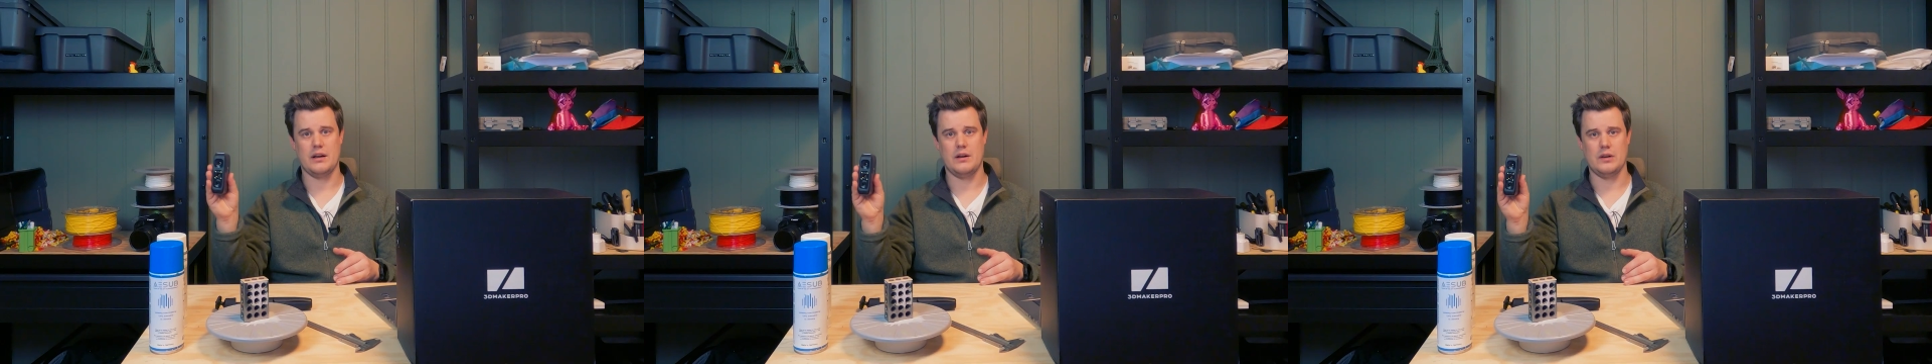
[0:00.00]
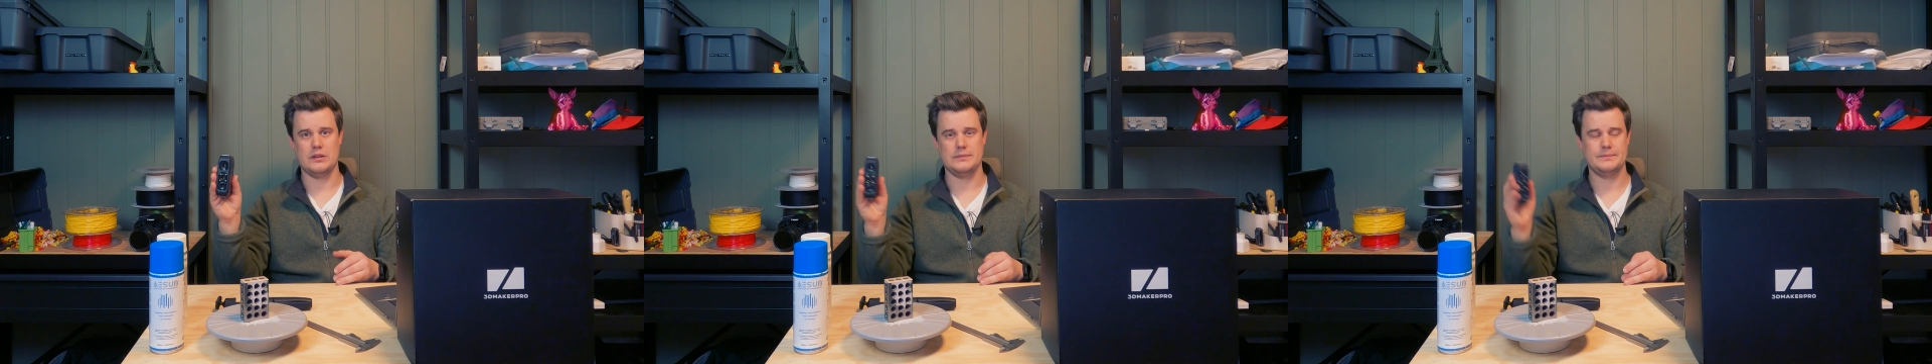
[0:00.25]

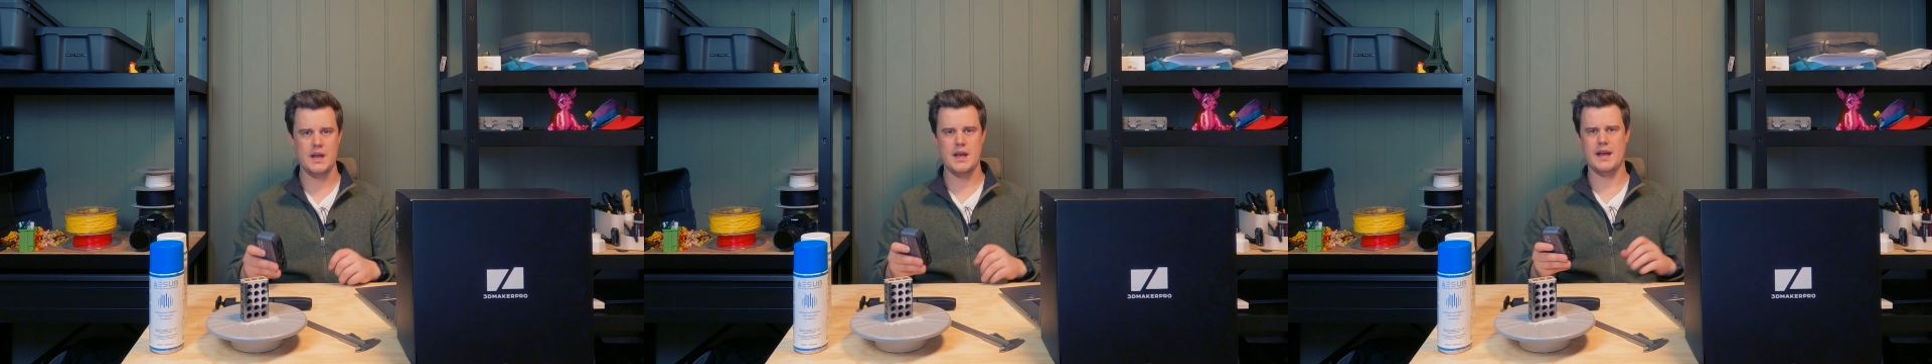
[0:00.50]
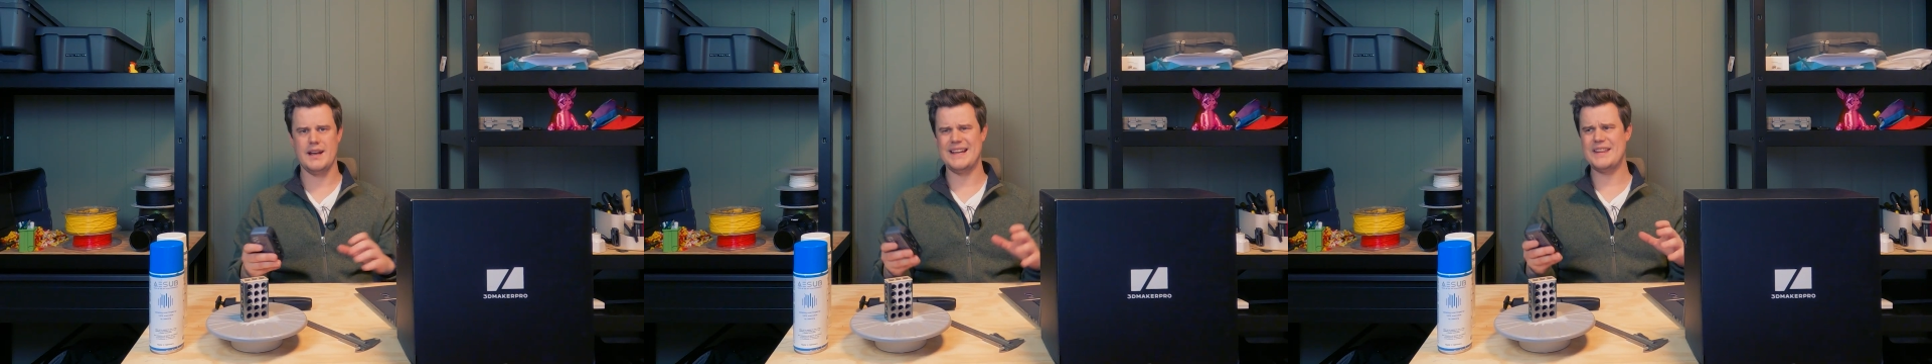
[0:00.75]
along.
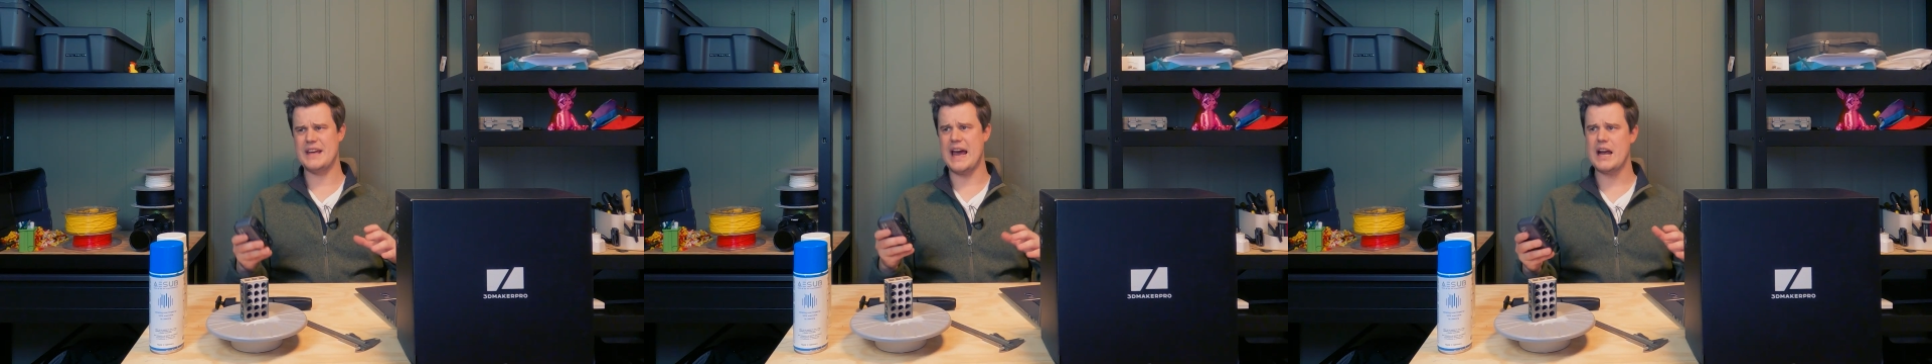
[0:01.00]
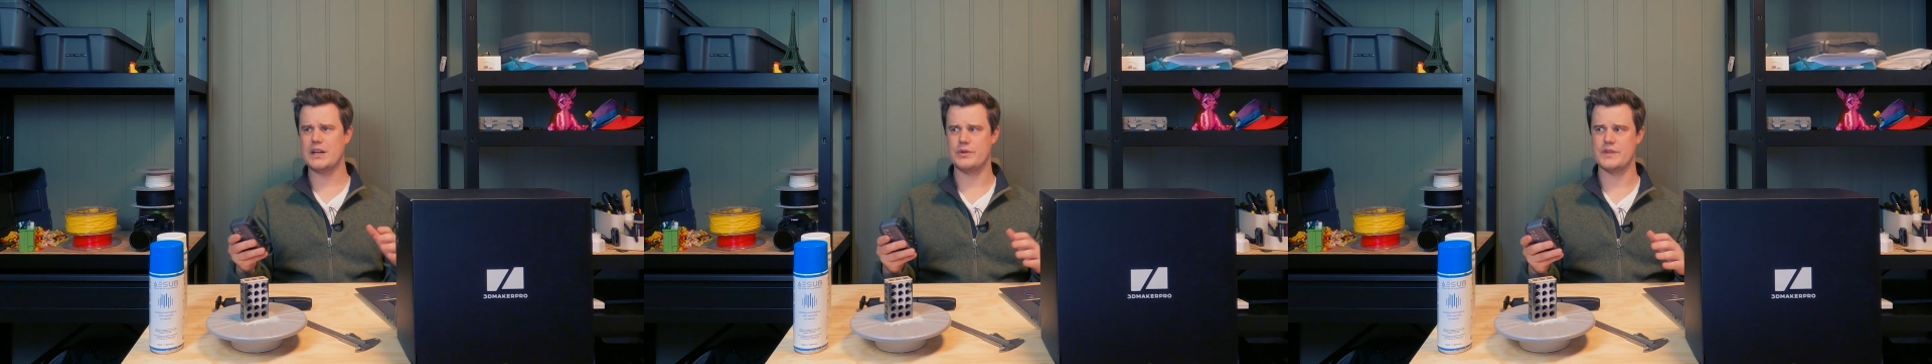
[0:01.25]
And again, the
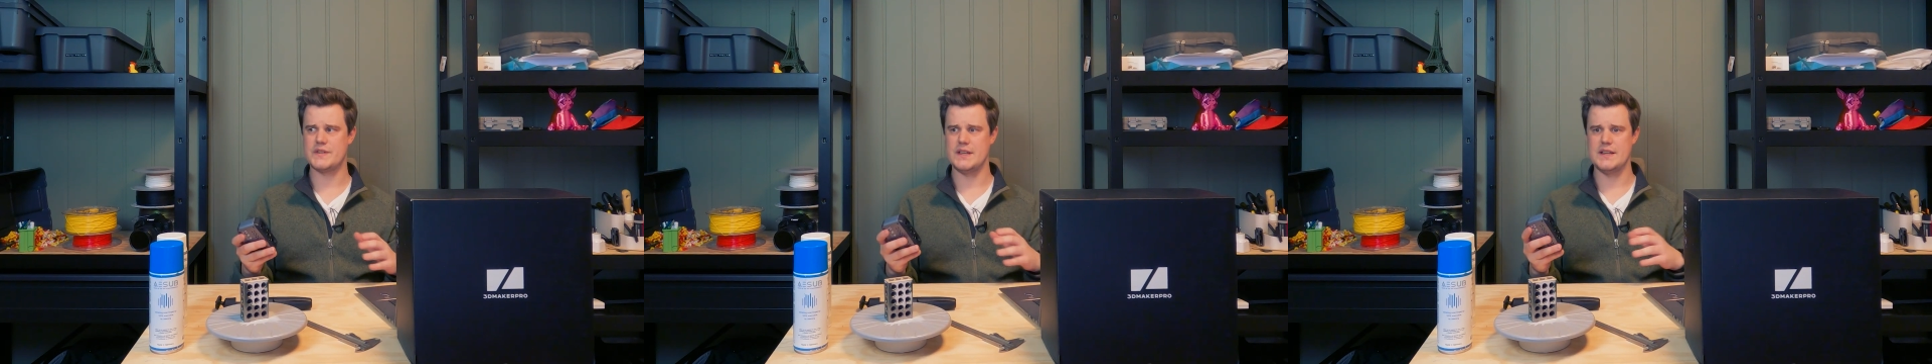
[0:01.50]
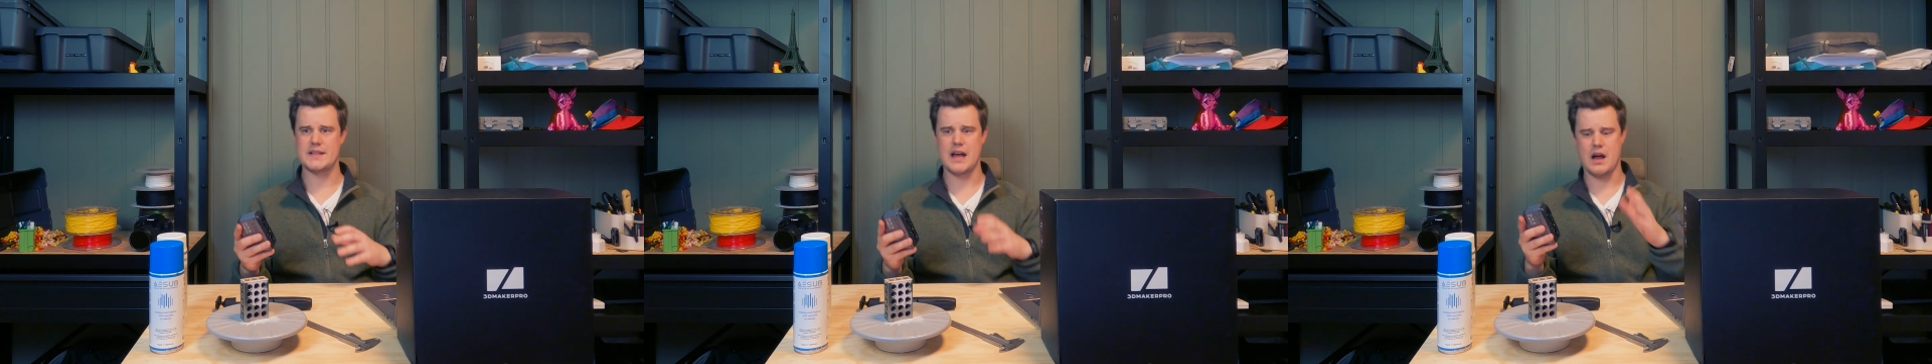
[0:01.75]
accuracy
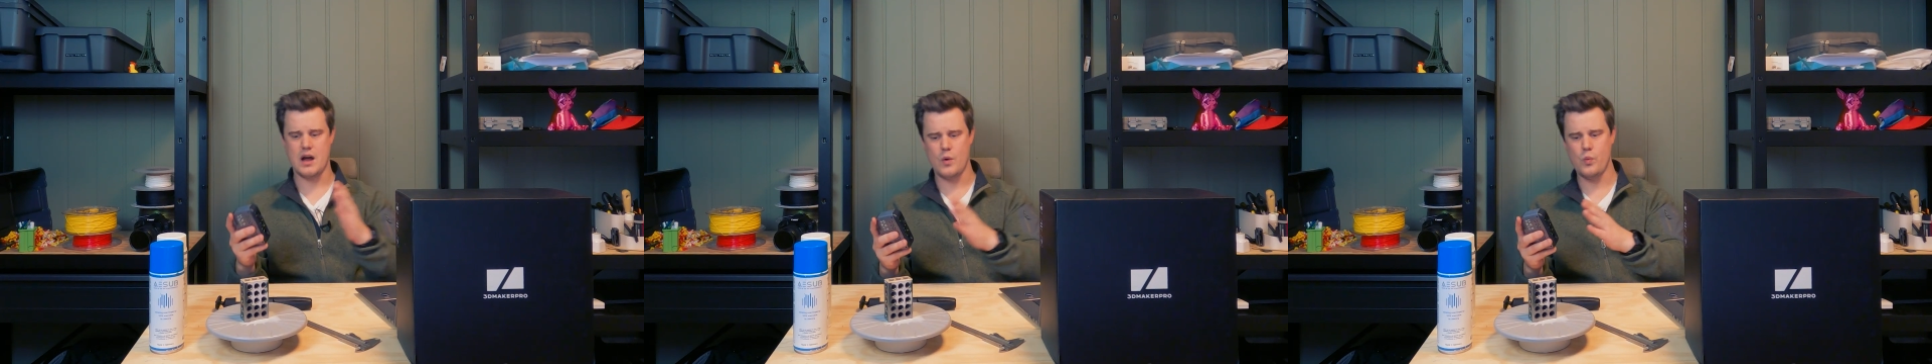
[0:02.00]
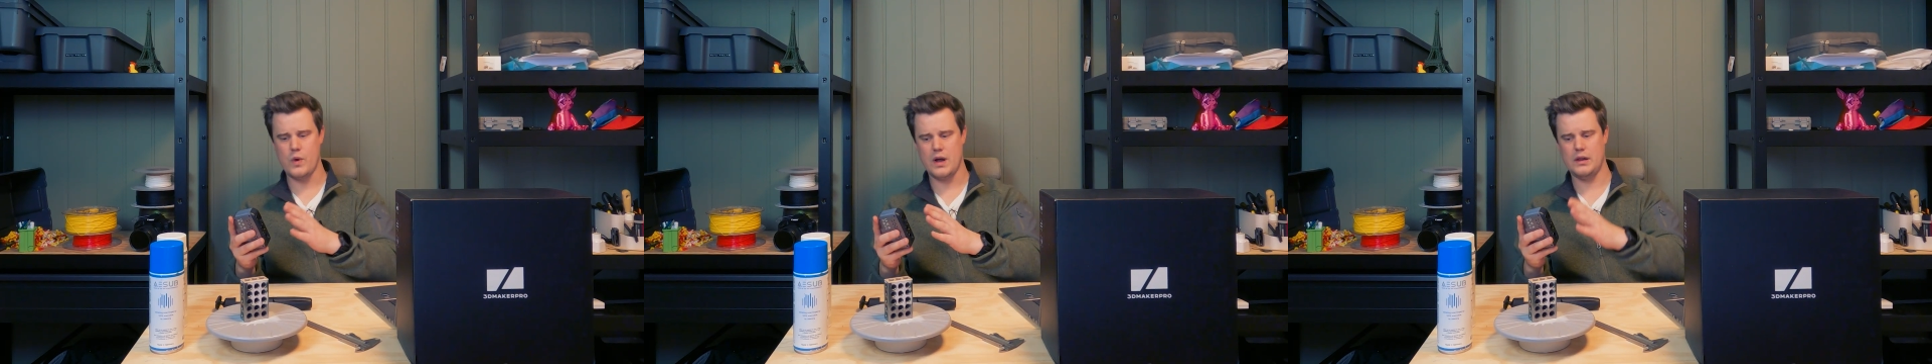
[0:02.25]
is how
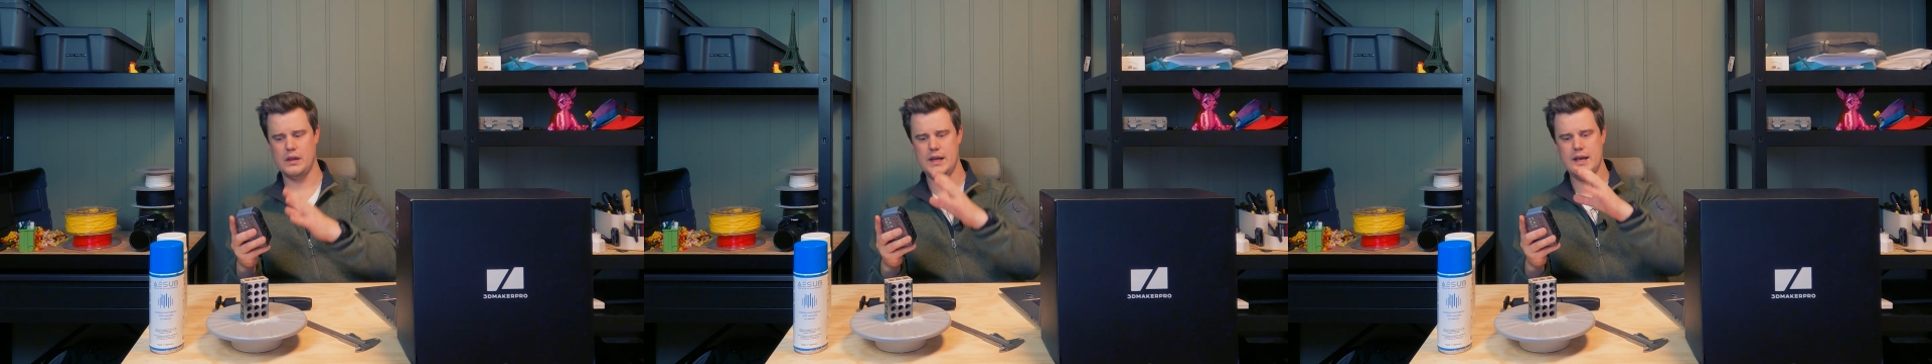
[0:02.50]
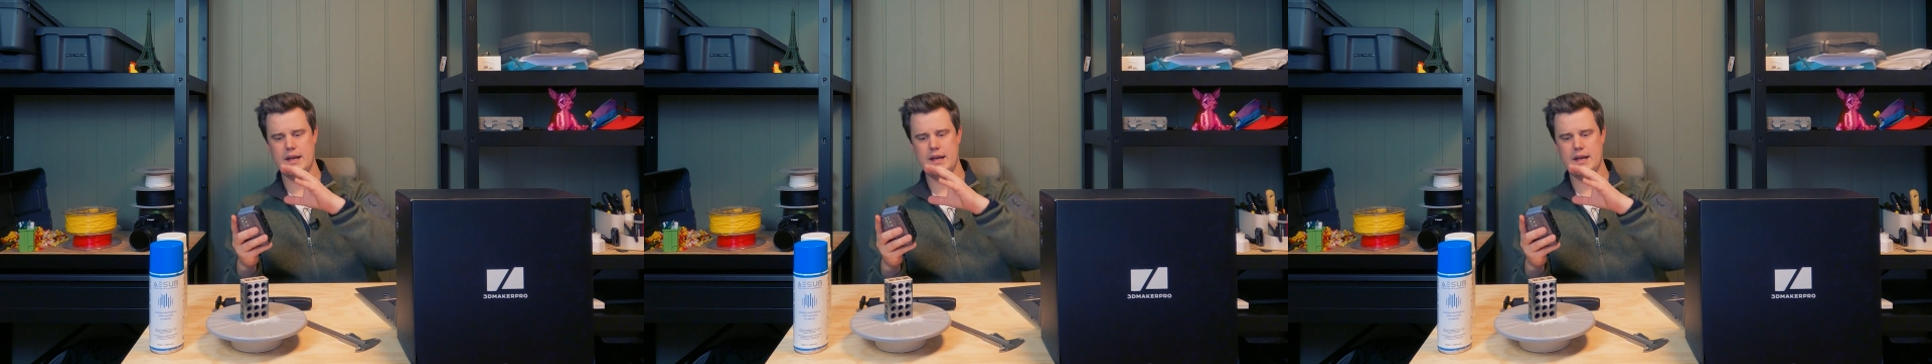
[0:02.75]
well